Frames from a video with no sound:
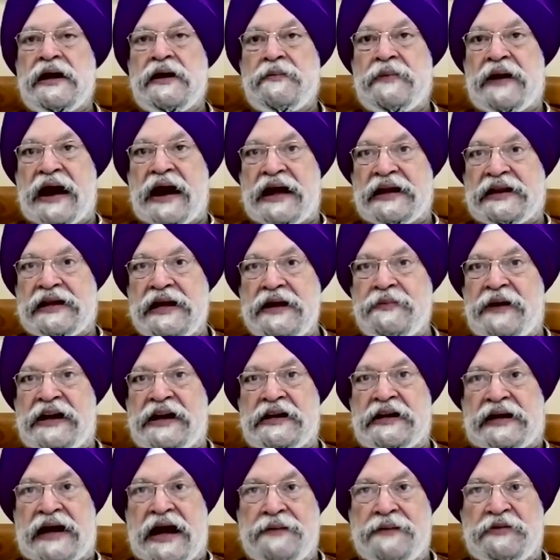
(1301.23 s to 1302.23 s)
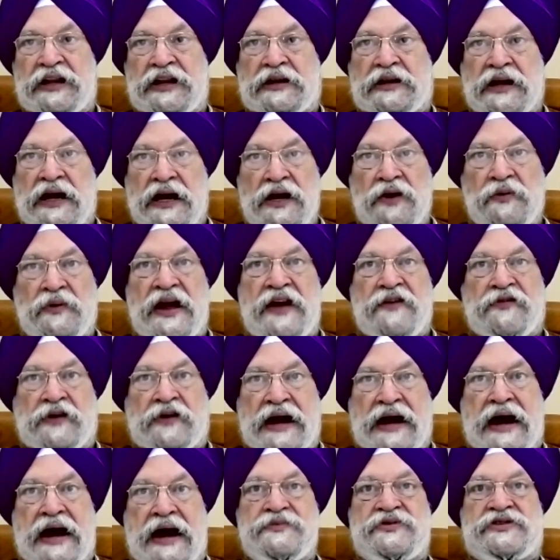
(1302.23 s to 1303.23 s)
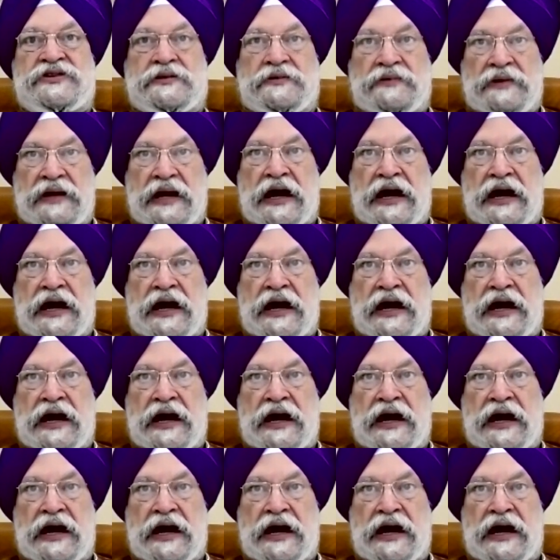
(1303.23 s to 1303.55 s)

But I think by the time the third wave comes,